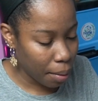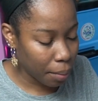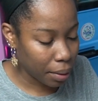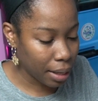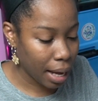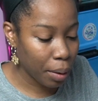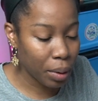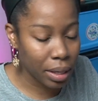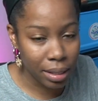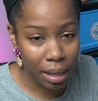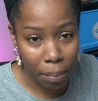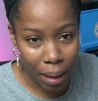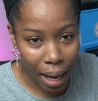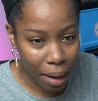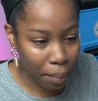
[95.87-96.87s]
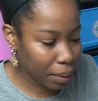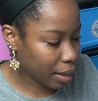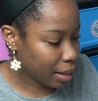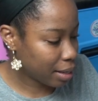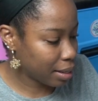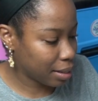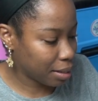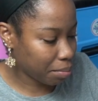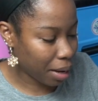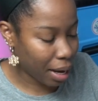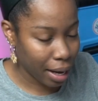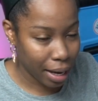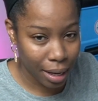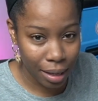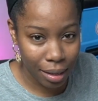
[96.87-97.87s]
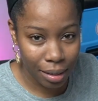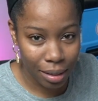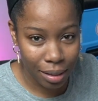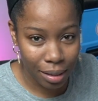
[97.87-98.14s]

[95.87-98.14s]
But I wanted black because my